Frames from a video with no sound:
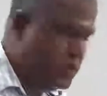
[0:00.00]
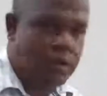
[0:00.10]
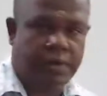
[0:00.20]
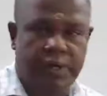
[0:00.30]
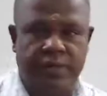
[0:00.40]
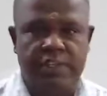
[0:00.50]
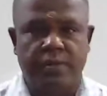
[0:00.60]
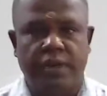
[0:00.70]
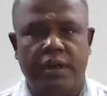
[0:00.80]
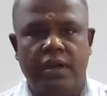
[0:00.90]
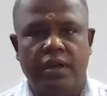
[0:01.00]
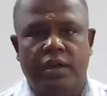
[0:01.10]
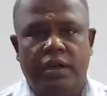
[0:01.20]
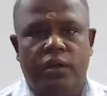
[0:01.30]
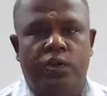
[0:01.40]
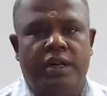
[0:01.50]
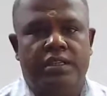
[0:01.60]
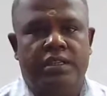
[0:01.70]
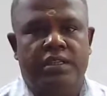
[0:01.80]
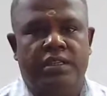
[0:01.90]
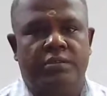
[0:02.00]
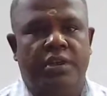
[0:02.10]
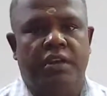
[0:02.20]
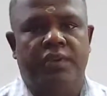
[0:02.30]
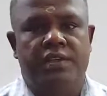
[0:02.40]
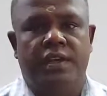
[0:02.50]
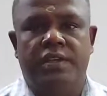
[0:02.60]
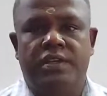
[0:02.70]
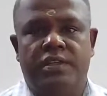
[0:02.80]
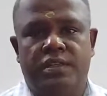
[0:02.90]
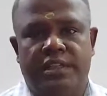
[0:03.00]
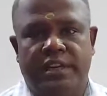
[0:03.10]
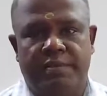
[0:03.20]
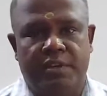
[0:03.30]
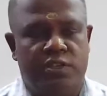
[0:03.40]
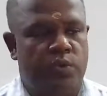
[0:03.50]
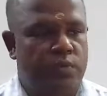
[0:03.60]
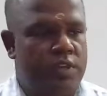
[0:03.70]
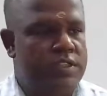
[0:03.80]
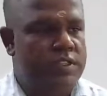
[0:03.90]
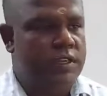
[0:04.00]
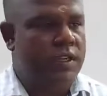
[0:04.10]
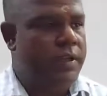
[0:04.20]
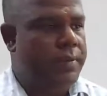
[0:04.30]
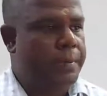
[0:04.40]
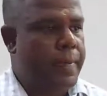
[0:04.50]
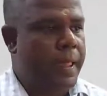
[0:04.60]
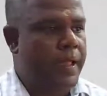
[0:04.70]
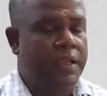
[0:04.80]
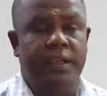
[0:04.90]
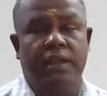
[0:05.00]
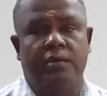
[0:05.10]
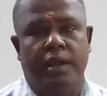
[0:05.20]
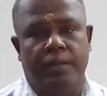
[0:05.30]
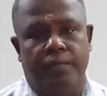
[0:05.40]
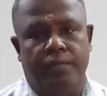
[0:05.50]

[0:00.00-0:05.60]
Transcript: want to explain two corrections in the previously discussed chapters. One was in equilibrium.